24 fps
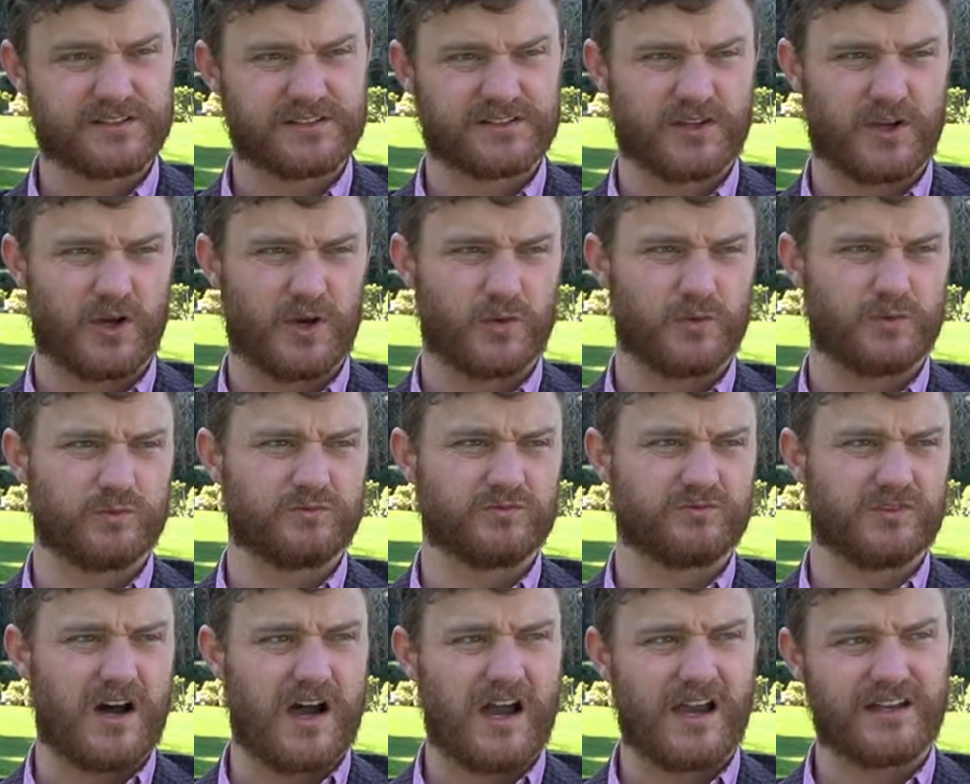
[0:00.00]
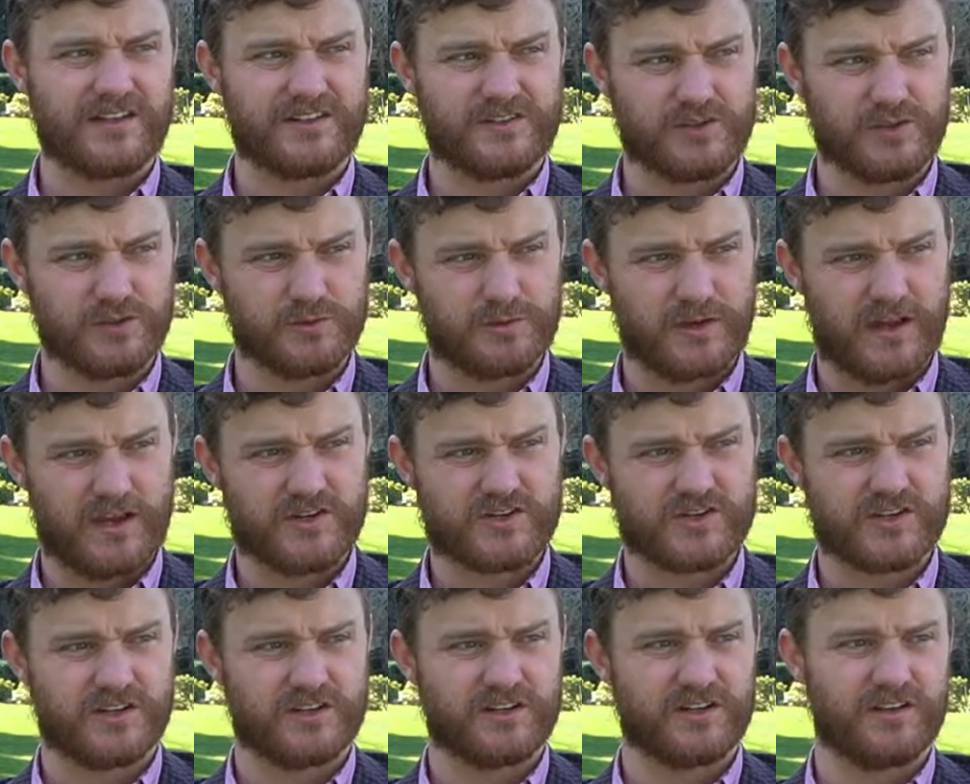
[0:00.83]
So lying to a
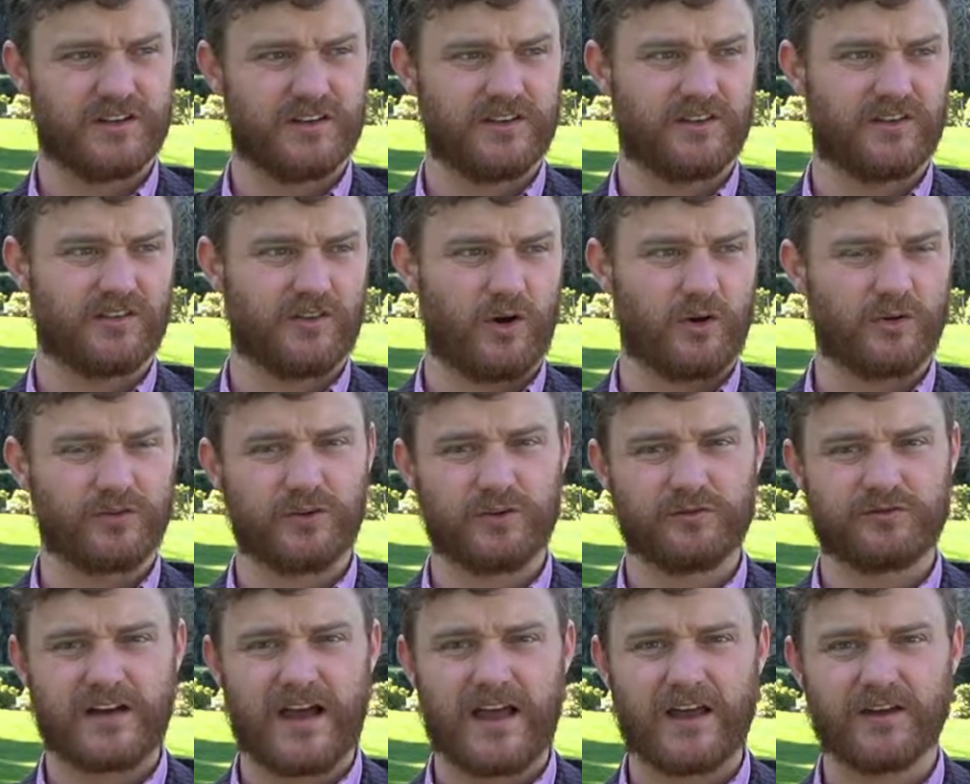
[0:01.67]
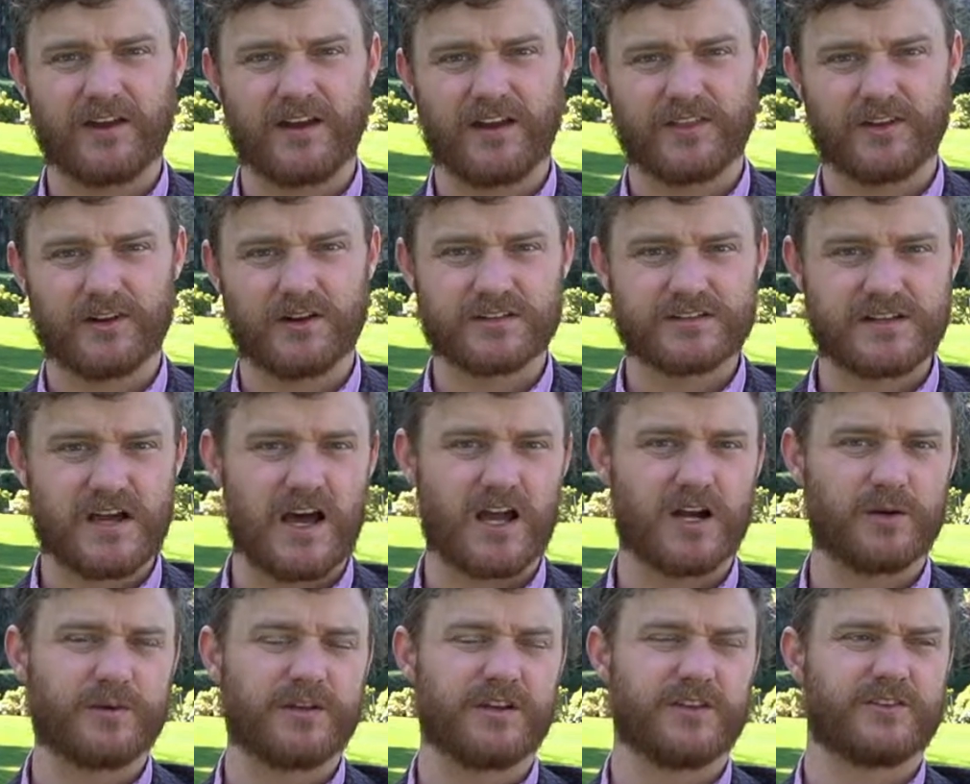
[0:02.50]
patient is also violating their
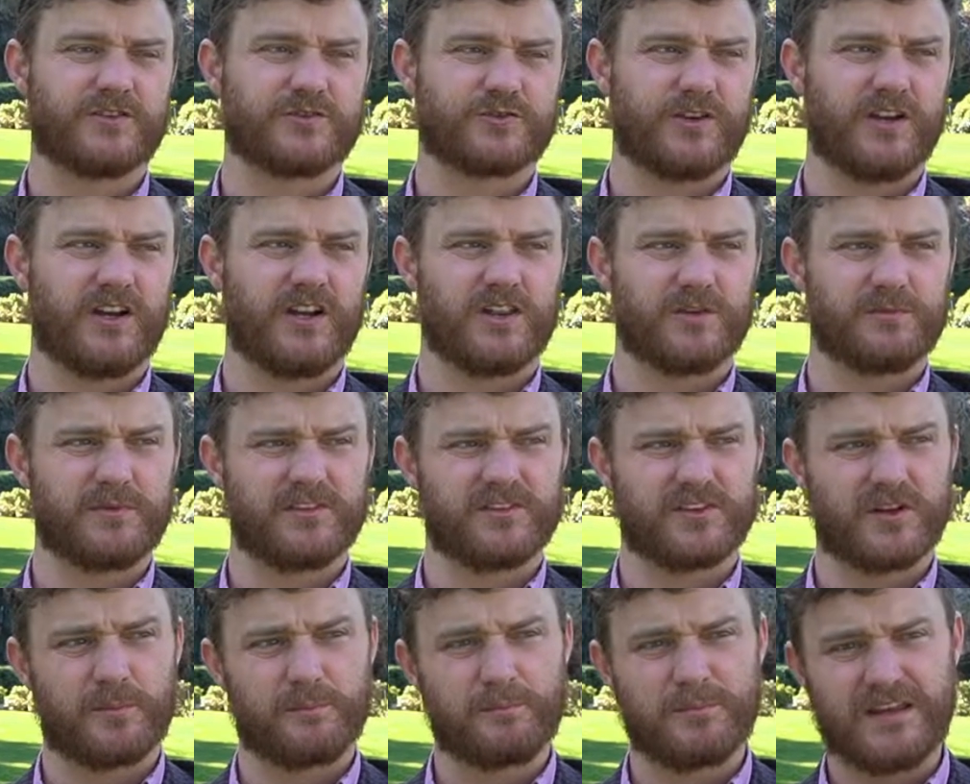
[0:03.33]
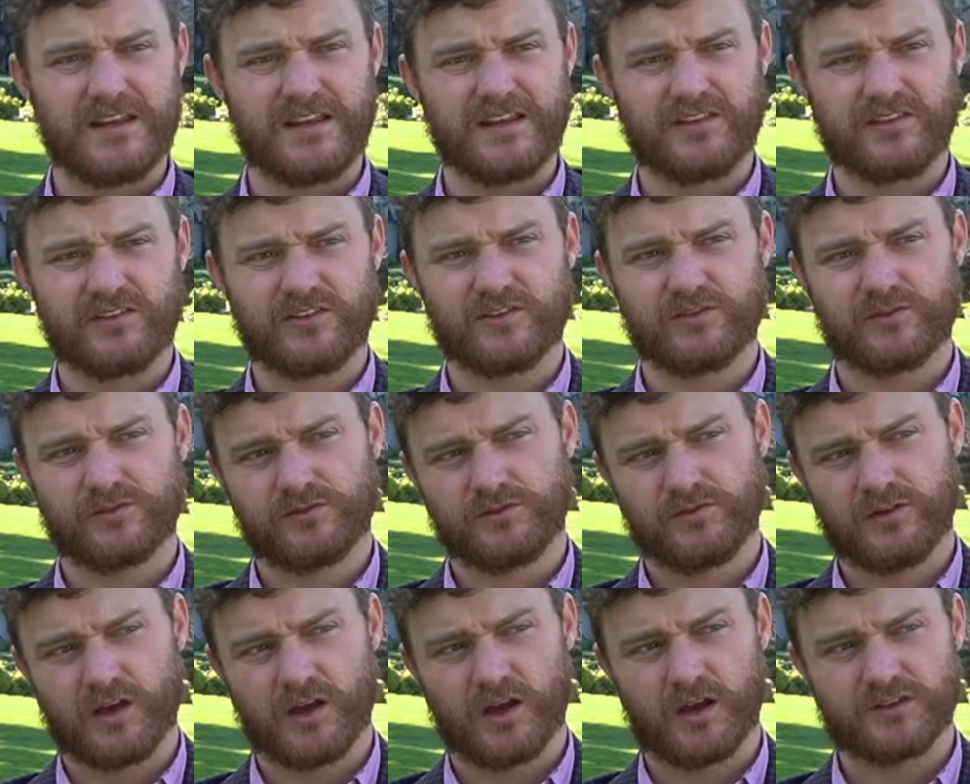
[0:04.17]
autonomy. It's treating them as a means
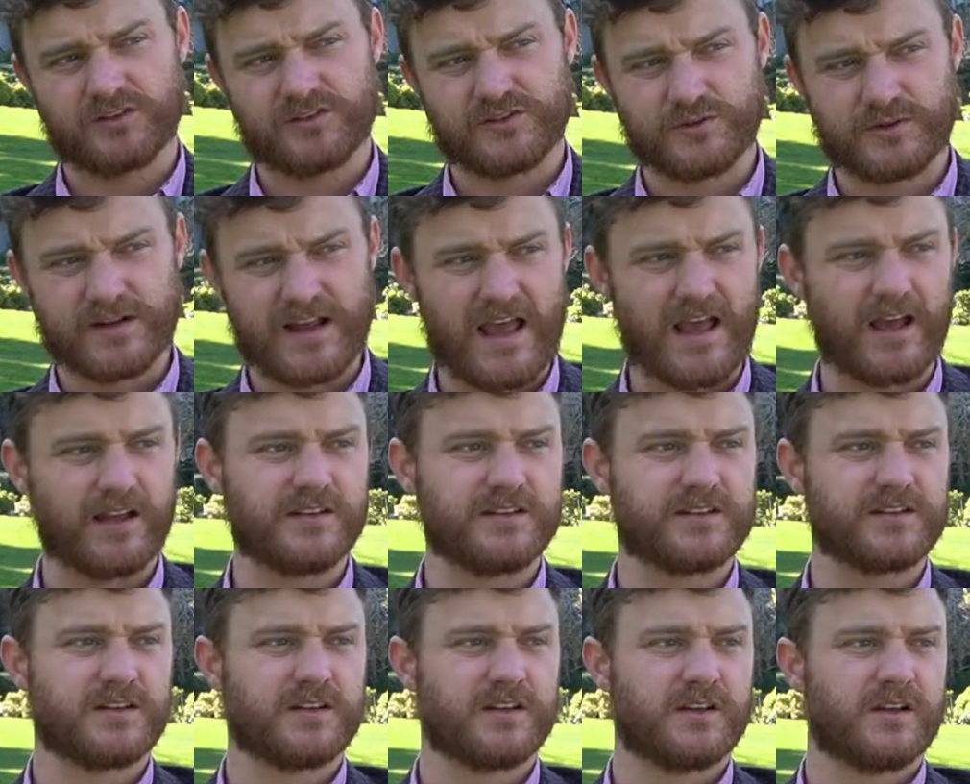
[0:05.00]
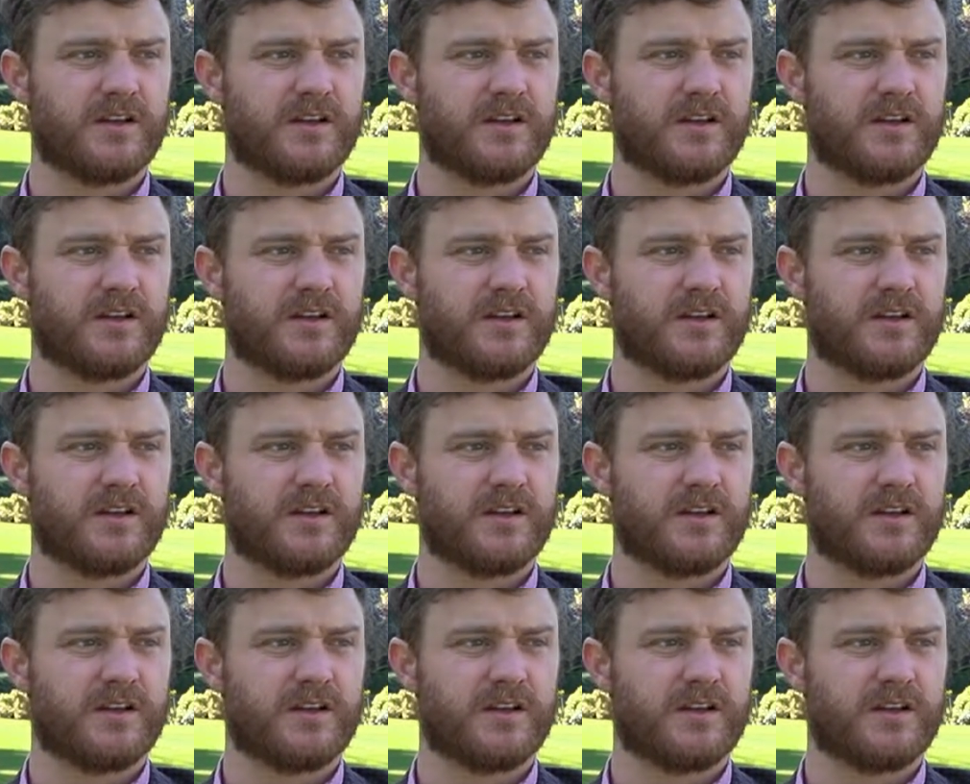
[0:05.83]
to an end.